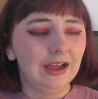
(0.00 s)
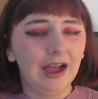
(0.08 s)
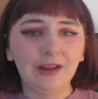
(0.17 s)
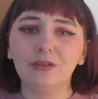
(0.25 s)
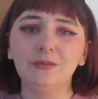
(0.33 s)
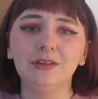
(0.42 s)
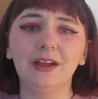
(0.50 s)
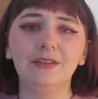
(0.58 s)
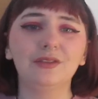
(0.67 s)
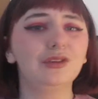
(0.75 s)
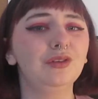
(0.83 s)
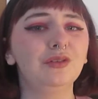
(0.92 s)
and sometimes
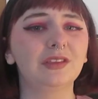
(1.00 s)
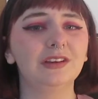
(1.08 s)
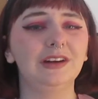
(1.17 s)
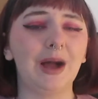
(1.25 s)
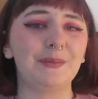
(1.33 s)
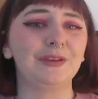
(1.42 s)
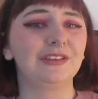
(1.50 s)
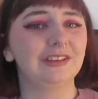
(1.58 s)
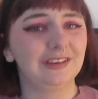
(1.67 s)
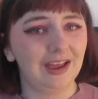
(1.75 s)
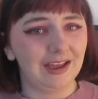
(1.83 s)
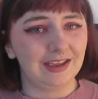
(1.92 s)
do still happen
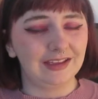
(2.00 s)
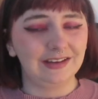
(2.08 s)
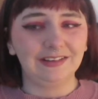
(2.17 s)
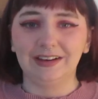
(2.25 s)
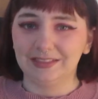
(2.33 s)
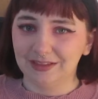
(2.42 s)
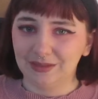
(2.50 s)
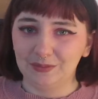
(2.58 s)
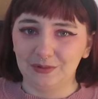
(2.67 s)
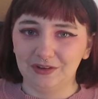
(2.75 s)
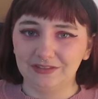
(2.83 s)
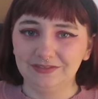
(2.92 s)
today, like this
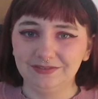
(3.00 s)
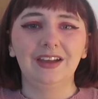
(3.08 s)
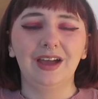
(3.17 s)
one.